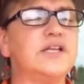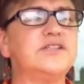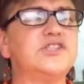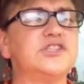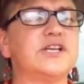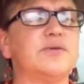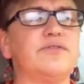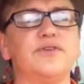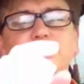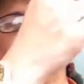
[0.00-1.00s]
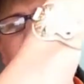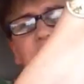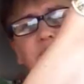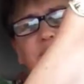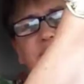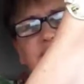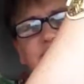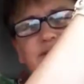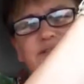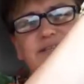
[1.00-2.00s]
It's just how I feel. Look at my
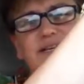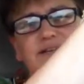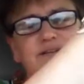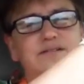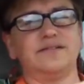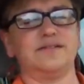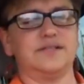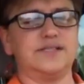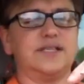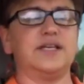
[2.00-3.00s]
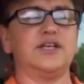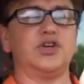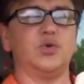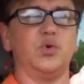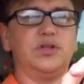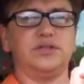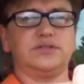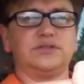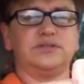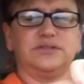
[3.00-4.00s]
bracelet. Isn't that stinking cool?
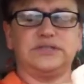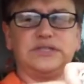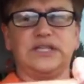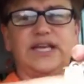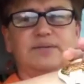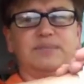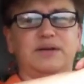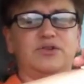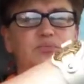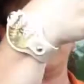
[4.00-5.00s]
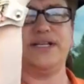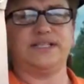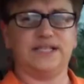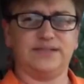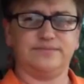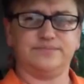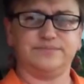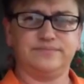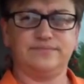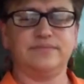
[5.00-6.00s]
I like my new bracelet.
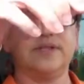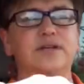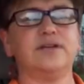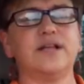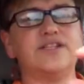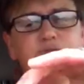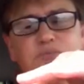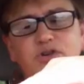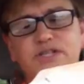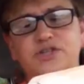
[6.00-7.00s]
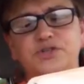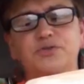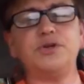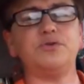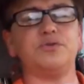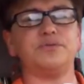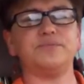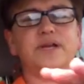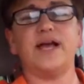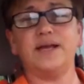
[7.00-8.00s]
That's from Dress Your Truth.
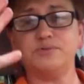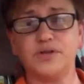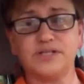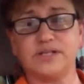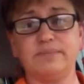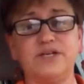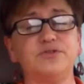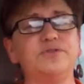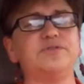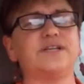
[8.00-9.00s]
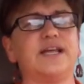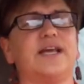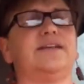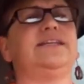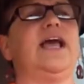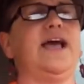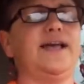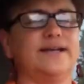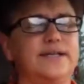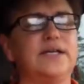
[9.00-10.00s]
I am dressing my truth today.
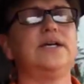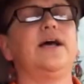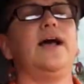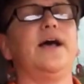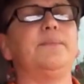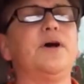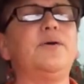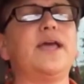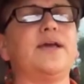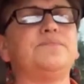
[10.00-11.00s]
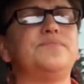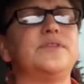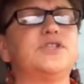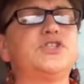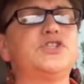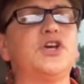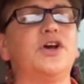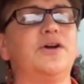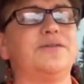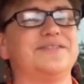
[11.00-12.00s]
Yay! Okay, so
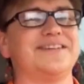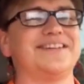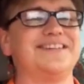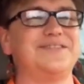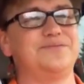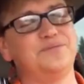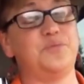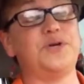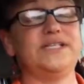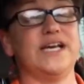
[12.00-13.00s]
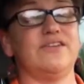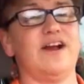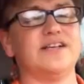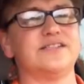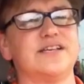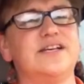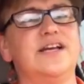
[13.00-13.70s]
we digress.